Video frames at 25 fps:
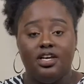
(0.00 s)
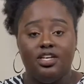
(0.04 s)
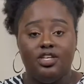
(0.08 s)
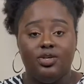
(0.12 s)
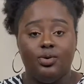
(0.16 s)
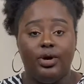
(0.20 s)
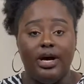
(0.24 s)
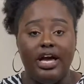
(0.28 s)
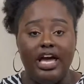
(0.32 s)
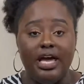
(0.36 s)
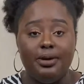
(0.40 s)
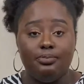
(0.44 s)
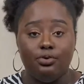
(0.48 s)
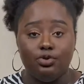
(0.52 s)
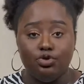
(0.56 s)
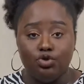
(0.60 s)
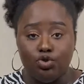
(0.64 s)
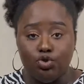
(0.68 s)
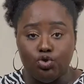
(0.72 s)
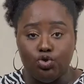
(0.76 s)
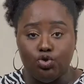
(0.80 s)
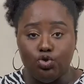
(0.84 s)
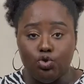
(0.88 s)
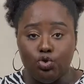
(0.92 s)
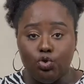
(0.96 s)
you're able
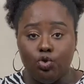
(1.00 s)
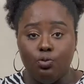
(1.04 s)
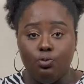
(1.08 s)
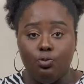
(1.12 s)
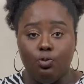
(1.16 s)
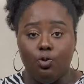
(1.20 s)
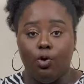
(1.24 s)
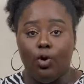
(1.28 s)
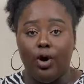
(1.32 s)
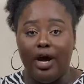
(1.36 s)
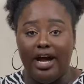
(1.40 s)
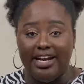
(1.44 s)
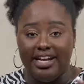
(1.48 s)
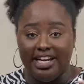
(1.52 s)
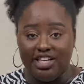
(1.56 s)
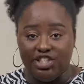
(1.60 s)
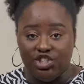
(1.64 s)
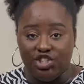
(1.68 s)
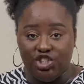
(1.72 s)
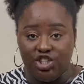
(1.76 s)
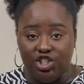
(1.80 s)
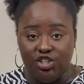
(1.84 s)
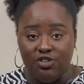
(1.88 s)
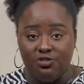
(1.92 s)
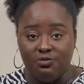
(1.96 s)
to do more and
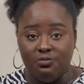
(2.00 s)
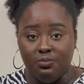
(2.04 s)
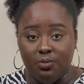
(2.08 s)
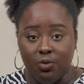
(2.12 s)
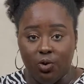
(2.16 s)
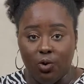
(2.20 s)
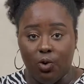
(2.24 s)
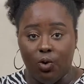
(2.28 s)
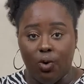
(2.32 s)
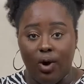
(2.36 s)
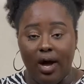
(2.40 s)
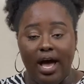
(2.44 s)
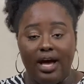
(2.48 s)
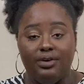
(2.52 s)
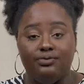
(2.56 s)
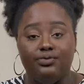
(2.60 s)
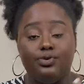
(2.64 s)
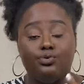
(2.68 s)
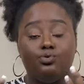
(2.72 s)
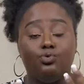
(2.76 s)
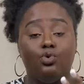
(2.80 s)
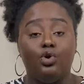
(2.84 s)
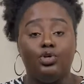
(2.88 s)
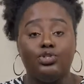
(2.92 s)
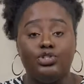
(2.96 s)
achieve more and
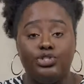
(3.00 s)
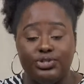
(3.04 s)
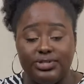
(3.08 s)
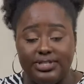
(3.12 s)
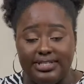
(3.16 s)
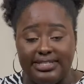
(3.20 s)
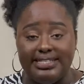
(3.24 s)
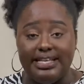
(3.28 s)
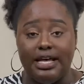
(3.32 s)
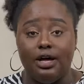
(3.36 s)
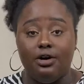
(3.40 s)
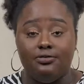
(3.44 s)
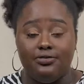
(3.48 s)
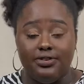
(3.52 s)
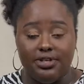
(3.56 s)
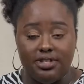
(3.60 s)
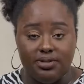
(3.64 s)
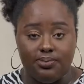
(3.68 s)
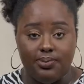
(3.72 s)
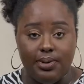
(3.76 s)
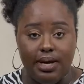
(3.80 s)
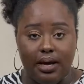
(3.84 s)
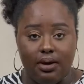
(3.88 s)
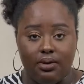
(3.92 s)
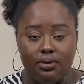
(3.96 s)
reward yourself
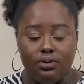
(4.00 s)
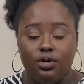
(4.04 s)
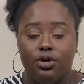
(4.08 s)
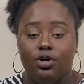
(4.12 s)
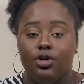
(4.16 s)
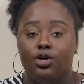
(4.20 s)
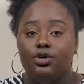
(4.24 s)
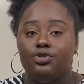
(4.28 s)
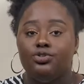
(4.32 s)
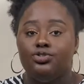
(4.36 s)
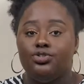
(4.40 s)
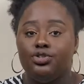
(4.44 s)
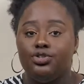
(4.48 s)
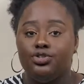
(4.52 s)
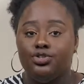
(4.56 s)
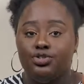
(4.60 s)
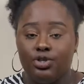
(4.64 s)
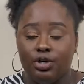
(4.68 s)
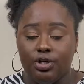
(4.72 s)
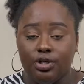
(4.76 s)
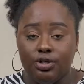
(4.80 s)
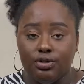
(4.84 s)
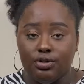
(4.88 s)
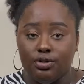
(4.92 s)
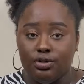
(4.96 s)
as well. Do
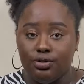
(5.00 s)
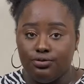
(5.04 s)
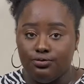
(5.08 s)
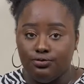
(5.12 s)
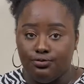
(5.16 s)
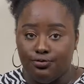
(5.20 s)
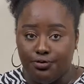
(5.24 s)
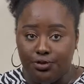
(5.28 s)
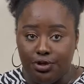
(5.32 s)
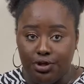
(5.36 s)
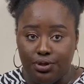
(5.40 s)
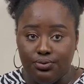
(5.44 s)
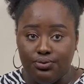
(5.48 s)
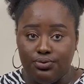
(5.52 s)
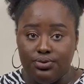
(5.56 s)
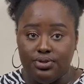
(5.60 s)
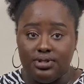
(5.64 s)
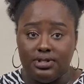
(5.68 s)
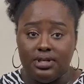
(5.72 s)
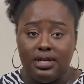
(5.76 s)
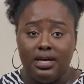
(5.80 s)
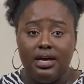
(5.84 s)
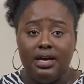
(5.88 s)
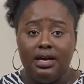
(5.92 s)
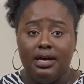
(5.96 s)
not
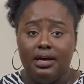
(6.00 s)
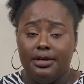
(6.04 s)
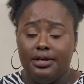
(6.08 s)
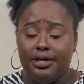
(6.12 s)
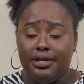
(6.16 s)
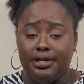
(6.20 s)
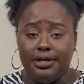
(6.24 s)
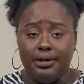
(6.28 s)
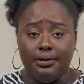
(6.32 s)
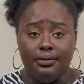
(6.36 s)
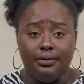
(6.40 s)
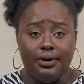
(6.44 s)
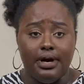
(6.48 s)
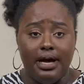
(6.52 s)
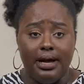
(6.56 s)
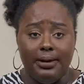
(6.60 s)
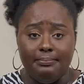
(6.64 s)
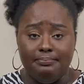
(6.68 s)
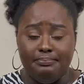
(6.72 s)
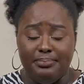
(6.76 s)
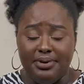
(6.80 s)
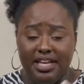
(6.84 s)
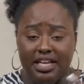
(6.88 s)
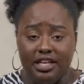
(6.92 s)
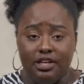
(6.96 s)
confuse
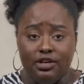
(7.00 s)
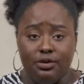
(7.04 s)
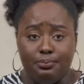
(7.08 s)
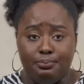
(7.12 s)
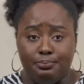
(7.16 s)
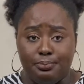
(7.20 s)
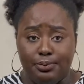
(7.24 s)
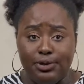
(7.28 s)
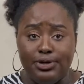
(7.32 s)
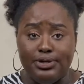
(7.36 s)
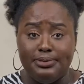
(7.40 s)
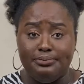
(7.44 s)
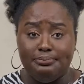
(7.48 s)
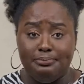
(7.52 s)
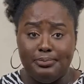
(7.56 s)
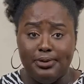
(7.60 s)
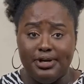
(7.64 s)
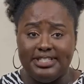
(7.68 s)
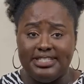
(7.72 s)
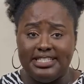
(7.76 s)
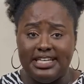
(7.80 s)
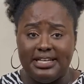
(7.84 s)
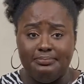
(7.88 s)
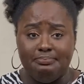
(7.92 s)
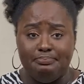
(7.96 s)
being
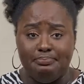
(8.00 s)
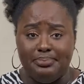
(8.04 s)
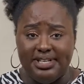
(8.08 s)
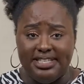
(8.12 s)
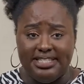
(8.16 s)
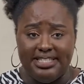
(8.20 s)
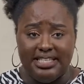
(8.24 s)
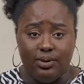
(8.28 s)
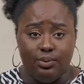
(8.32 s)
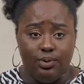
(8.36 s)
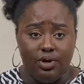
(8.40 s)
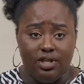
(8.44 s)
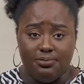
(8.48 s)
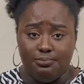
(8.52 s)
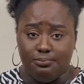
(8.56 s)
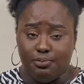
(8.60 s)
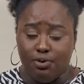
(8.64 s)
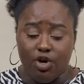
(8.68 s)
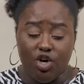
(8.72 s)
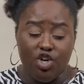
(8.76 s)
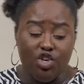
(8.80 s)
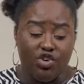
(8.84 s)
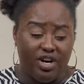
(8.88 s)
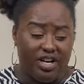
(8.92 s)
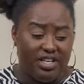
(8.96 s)
booked and busy with
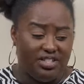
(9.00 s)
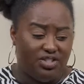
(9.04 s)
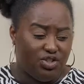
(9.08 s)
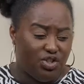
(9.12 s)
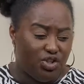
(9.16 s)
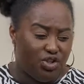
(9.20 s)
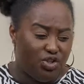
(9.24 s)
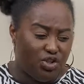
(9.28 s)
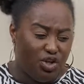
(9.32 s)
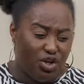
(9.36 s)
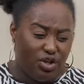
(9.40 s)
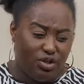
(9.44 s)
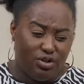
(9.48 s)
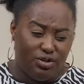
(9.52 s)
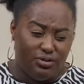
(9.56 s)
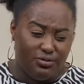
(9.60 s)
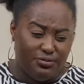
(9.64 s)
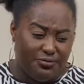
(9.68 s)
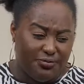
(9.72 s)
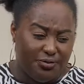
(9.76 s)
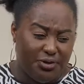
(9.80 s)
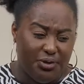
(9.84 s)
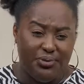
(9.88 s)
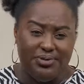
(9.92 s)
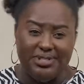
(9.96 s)
progress. Do not
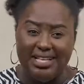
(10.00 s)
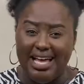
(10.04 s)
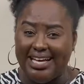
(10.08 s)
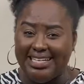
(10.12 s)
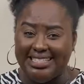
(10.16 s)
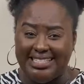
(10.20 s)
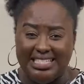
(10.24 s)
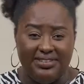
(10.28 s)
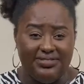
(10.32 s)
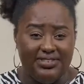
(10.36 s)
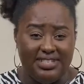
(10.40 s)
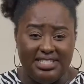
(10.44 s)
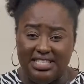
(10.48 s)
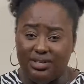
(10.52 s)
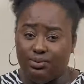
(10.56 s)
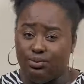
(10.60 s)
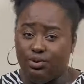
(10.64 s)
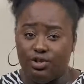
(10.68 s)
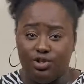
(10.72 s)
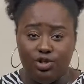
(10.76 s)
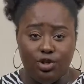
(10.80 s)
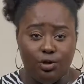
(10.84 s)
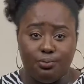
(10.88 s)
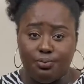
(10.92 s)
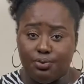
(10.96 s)
confuse activity
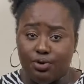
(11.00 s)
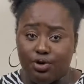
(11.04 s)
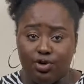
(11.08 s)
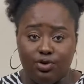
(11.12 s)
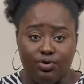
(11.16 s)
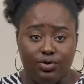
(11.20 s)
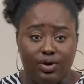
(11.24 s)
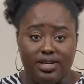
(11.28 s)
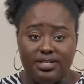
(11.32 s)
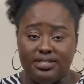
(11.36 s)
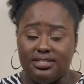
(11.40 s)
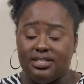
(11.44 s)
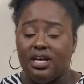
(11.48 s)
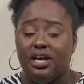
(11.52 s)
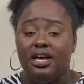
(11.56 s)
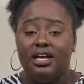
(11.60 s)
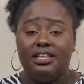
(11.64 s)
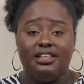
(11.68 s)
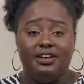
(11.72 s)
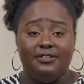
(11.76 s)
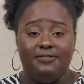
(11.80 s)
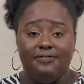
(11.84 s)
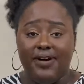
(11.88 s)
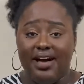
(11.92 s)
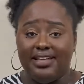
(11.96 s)
with your progress.
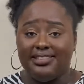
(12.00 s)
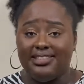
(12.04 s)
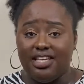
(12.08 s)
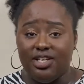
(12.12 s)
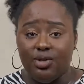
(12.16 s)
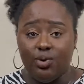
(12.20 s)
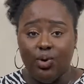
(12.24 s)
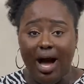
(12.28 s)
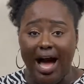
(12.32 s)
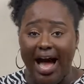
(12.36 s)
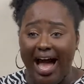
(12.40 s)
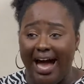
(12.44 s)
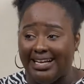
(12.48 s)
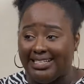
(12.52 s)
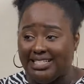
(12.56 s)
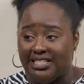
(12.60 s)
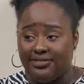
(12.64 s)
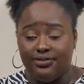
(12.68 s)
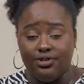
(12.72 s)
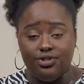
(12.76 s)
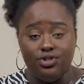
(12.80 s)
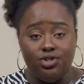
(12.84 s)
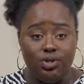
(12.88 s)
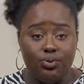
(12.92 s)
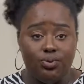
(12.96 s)
The fact that you are
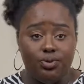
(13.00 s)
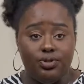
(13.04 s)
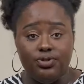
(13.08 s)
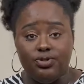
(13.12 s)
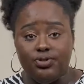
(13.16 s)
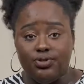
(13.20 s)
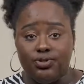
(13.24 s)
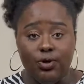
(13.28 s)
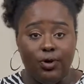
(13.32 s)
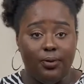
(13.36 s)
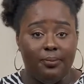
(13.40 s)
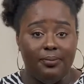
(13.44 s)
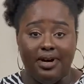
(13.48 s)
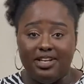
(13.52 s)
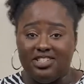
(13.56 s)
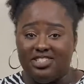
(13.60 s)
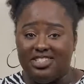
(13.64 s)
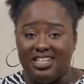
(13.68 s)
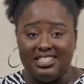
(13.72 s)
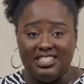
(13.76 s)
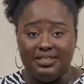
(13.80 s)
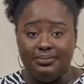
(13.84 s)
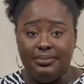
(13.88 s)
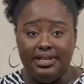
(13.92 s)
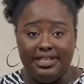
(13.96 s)
active and doing so much
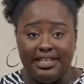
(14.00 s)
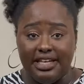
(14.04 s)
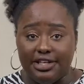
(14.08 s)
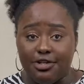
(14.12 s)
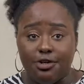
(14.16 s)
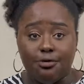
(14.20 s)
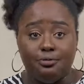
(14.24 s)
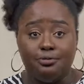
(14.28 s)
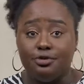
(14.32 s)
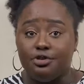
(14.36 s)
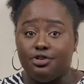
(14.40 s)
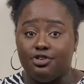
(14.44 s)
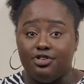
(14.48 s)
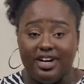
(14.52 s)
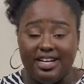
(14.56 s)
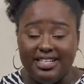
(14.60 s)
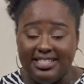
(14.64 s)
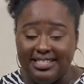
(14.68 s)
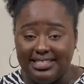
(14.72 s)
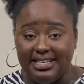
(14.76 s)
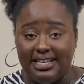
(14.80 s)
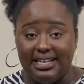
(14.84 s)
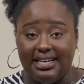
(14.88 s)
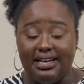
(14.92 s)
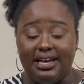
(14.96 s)
doesn't mean that you're
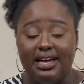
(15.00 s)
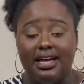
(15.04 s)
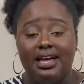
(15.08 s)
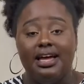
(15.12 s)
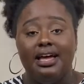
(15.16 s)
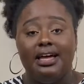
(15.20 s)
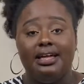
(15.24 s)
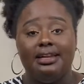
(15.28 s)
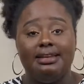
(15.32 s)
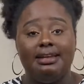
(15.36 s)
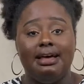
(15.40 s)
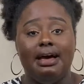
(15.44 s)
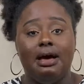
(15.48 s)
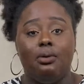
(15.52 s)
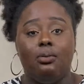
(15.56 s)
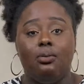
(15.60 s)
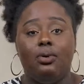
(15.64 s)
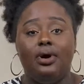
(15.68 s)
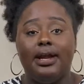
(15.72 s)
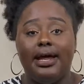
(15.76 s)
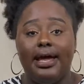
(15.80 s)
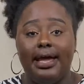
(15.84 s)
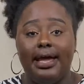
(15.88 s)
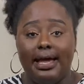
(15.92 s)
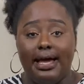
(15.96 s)
progressing. Now,
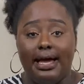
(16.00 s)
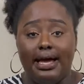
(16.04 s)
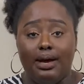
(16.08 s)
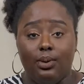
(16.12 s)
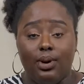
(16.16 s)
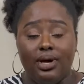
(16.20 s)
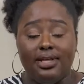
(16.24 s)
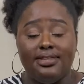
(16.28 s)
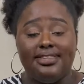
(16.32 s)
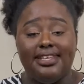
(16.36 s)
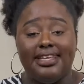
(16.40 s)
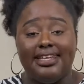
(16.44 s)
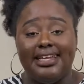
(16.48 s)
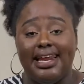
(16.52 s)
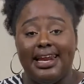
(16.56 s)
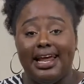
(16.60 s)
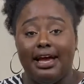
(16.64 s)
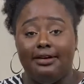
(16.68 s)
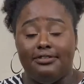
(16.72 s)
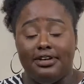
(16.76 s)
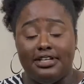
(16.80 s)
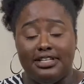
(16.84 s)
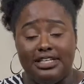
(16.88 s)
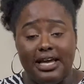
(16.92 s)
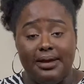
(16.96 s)
one thing that
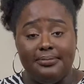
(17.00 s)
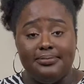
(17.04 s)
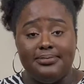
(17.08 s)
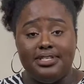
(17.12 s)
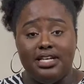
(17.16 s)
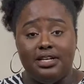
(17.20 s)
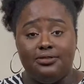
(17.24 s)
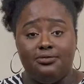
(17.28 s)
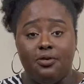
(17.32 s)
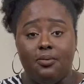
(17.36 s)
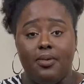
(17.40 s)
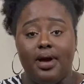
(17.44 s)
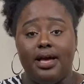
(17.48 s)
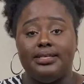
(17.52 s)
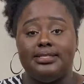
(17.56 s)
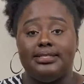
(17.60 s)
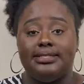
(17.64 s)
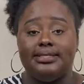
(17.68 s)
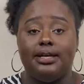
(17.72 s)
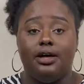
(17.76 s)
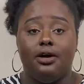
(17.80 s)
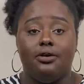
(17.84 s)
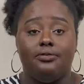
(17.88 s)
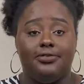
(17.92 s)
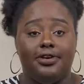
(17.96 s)
I've adapted for
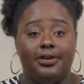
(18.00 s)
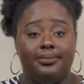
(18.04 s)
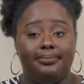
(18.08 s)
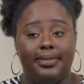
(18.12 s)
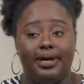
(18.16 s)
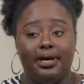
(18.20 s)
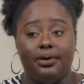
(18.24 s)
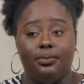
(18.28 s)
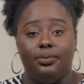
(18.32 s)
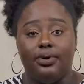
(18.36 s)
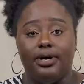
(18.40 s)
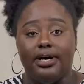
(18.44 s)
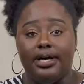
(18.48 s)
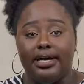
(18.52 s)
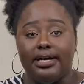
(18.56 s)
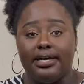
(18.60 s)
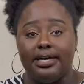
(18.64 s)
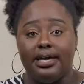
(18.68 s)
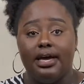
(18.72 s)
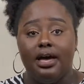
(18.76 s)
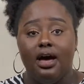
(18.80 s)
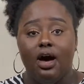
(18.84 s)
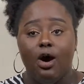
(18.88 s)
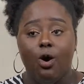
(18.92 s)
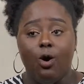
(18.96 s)
myself in my work
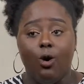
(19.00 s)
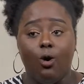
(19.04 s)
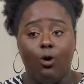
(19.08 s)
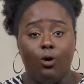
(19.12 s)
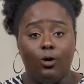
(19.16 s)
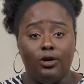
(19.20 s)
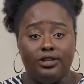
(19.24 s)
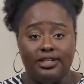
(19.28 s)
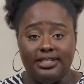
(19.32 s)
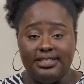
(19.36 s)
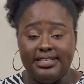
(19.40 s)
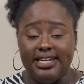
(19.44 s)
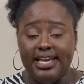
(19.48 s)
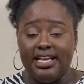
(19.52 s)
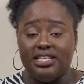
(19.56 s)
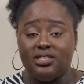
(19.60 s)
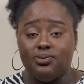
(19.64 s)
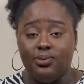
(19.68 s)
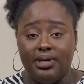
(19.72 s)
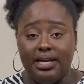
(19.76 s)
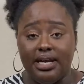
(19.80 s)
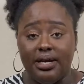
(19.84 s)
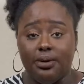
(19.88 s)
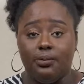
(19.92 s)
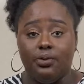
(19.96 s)
or on the days
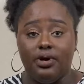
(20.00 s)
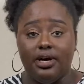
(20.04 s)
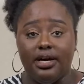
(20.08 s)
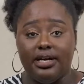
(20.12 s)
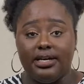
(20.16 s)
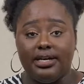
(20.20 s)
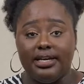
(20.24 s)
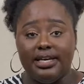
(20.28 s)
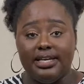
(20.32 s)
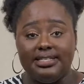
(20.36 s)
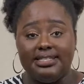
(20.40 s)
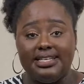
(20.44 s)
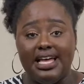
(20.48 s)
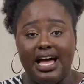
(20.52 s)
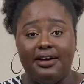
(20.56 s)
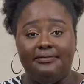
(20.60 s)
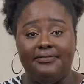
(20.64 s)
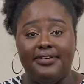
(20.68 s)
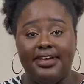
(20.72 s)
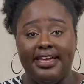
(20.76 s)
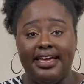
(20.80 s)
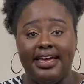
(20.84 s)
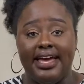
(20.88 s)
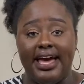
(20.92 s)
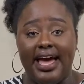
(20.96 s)
when I work is
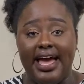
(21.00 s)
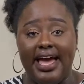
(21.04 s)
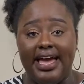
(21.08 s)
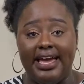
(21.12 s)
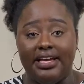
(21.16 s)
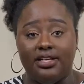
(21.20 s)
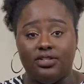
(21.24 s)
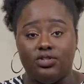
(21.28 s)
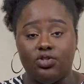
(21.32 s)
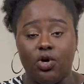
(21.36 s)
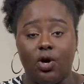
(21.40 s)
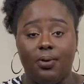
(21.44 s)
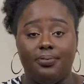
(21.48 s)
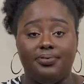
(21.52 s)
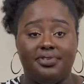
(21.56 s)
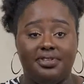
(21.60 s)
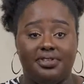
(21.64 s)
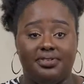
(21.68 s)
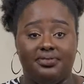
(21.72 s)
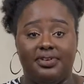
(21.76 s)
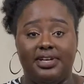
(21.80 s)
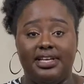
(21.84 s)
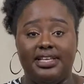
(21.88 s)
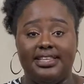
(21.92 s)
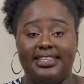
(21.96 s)
having a top
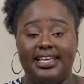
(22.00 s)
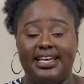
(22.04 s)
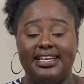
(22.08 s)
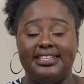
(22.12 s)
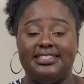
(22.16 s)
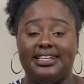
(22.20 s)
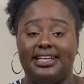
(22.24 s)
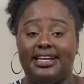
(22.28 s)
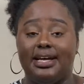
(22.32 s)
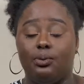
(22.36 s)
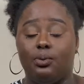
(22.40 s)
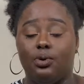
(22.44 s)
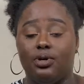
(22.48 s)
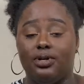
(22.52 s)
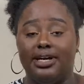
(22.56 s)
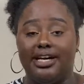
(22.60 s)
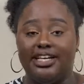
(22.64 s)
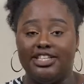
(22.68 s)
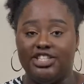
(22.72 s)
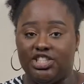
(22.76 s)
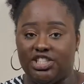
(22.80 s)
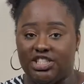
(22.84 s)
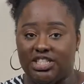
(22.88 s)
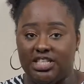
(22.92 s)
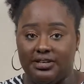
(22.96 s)
3 things that I want to
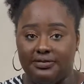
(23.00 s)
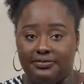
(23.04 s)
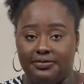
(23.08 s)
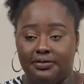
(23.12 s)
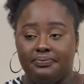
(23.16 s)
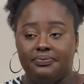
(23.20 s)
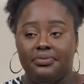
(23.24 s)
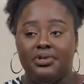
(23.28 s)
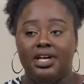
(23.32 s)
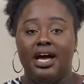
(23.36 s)
achieve.